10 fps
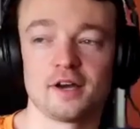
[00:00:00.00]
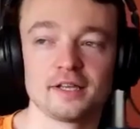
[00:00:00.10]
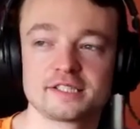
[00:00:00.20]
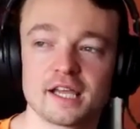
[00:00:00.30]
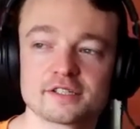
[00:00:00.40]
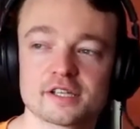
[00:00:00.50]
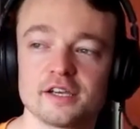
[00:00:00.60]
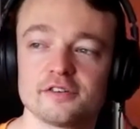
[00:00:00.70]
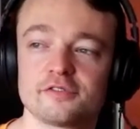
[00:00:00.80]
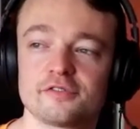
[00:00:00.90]
it's
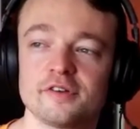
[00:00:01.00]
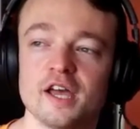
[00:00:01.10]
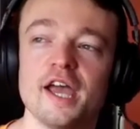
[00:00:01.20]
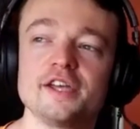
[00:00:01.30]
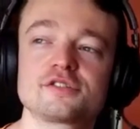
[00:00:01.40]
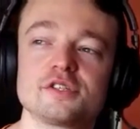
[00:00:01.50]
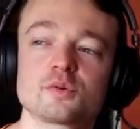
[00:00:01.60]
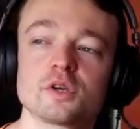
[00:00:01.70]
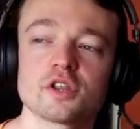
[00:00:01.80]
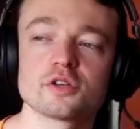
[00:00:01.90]
kind of it's
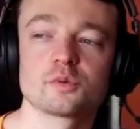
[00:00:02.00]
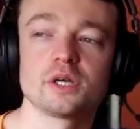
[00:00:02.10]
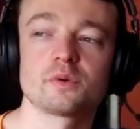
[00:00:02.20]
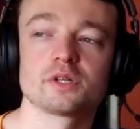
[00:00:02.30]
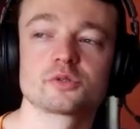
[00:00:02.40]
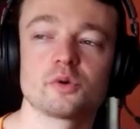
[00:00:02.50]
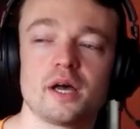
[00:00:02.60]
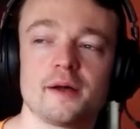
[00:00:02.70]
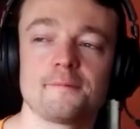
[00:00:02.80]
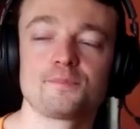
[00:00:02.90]
one of those weird ones
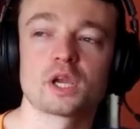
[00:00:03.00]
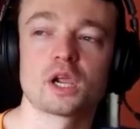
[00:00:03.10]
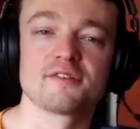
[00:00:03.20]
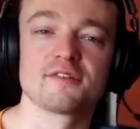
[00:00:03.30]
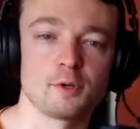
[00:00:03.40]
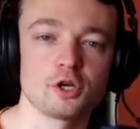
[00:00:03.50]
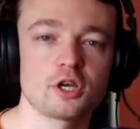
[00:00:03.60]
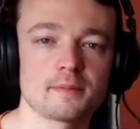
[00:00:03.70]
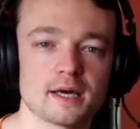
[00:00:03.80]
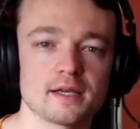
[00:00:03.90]
where I've spoken
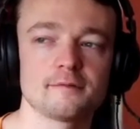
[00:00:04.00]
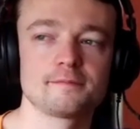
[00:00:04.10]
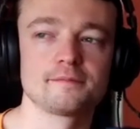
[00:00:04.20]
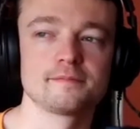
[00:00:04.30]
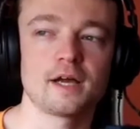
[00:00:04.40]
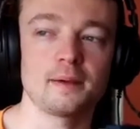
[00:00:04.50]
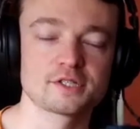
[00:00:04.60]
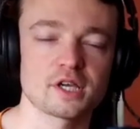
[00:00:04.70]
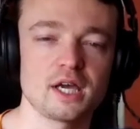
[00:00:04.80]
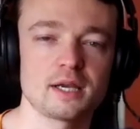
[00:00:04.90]
about it. I'm
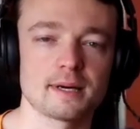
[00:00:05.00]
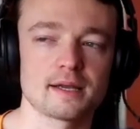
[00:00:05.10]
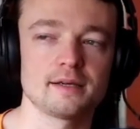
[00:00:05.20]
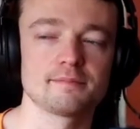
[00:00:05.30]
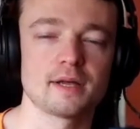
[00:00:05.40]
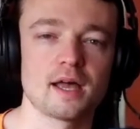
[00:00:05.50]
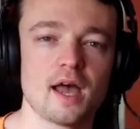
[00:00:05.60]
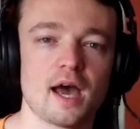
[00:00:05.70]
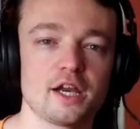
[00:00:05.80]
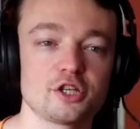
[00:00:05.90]
excited about it,
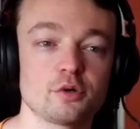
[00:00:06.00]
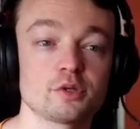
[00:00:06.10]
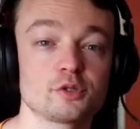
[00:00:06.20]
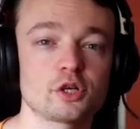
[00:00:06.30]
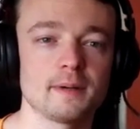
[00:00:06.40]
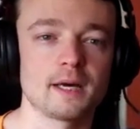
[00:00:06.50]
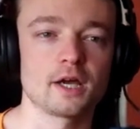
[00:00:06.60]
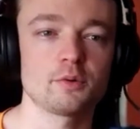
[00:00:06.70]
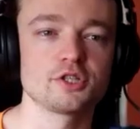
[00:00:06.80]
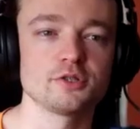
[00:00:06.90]
and I don't want to talk about it. I
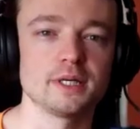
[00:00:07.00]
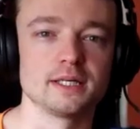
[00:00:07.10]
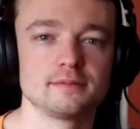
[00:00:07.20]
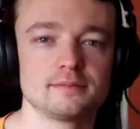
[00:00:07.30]
want to do it.